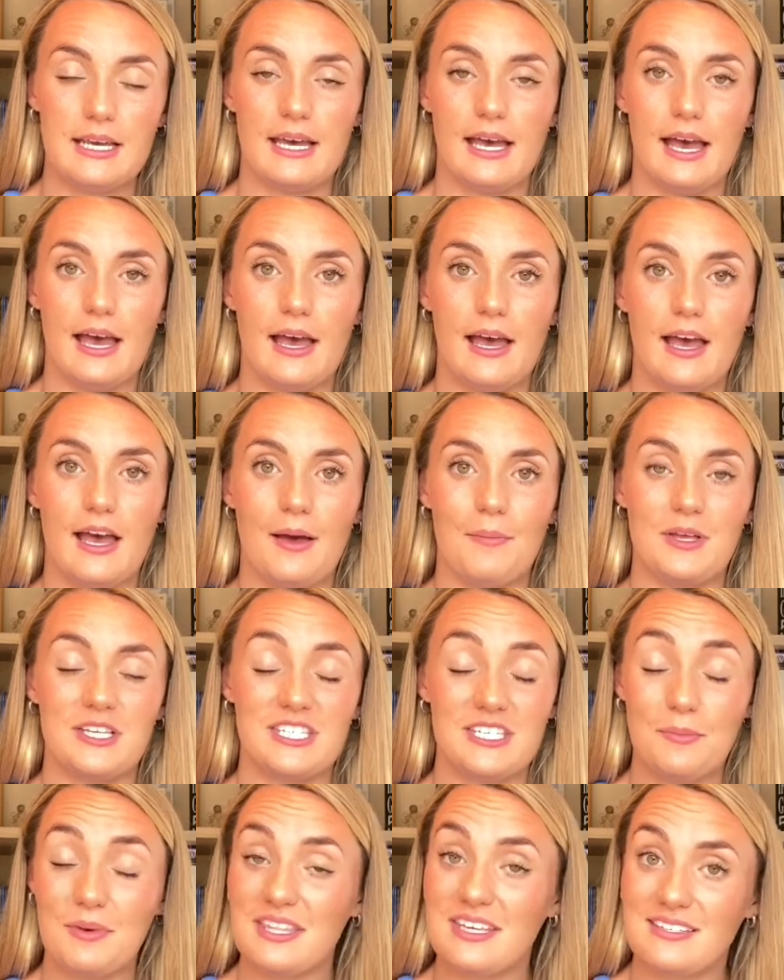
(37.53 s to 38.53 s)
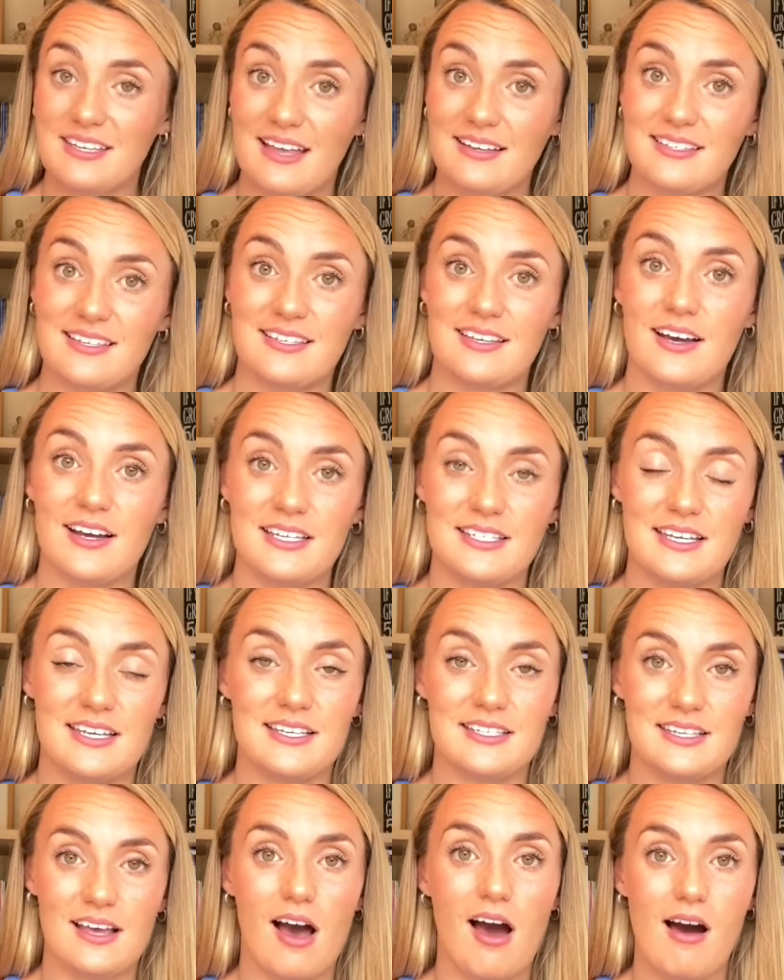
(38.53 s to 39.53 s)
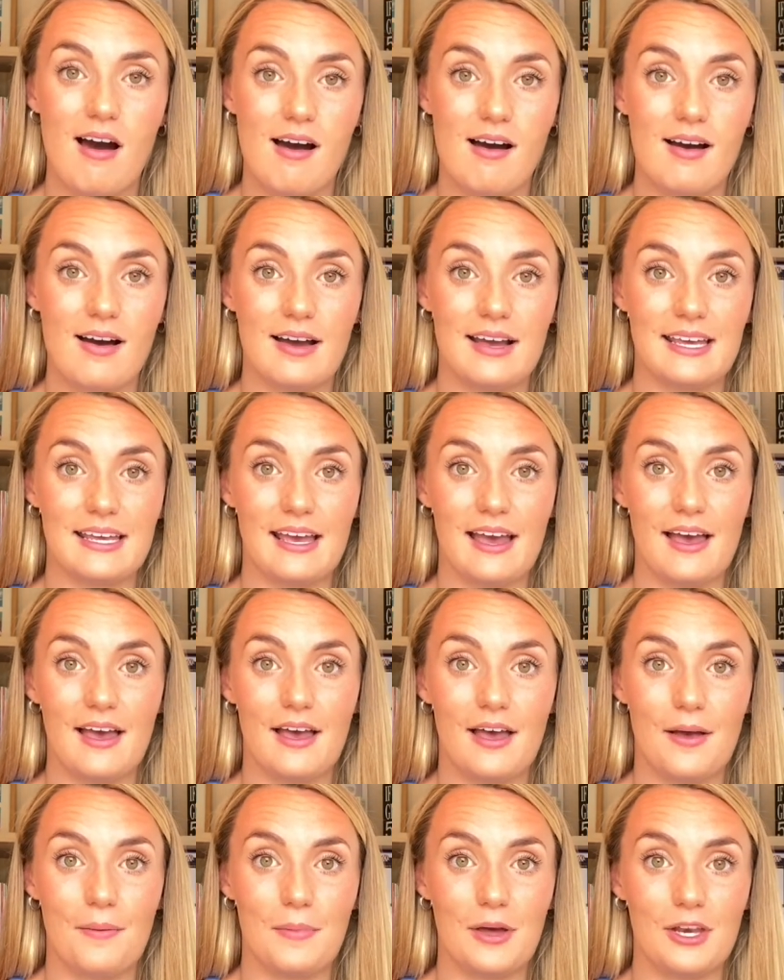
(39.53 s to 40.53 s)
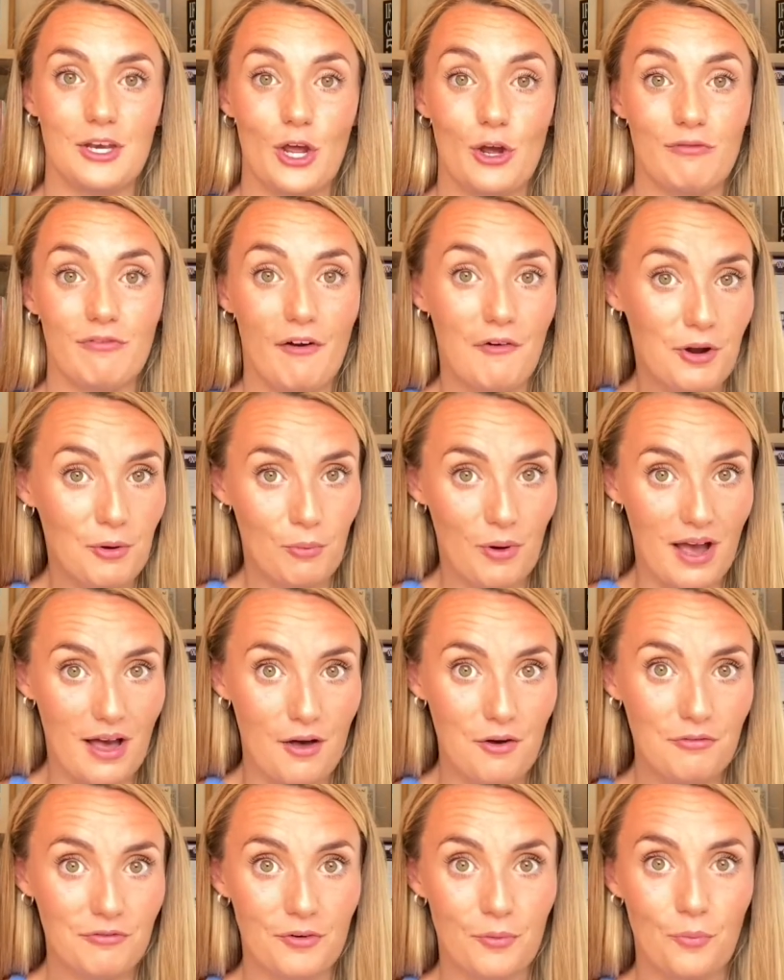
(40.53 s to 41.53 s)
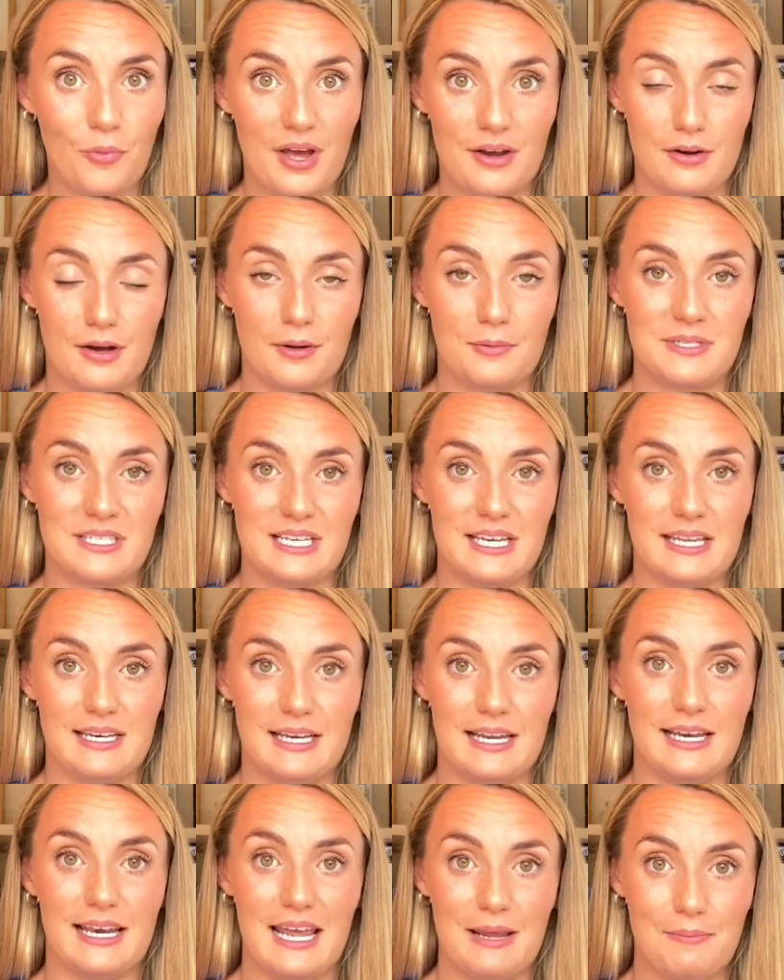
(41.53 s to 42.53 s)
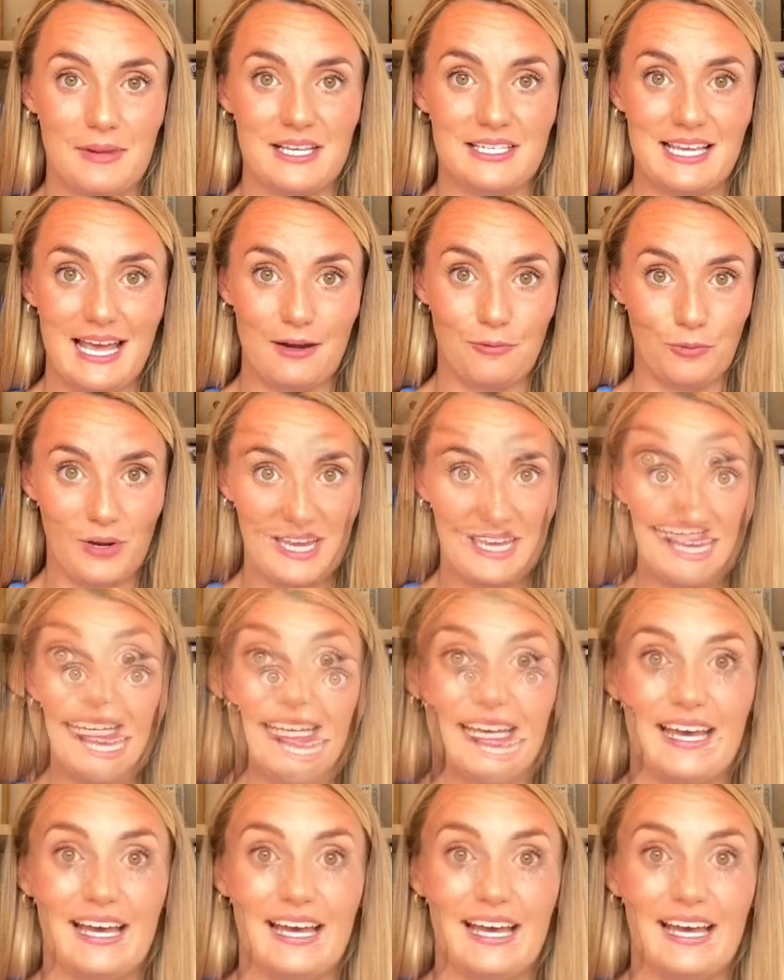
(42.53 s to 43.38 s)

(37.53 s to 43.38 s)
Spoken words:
Some of these exercises I know very well from when I was in Les Mis and Wicked.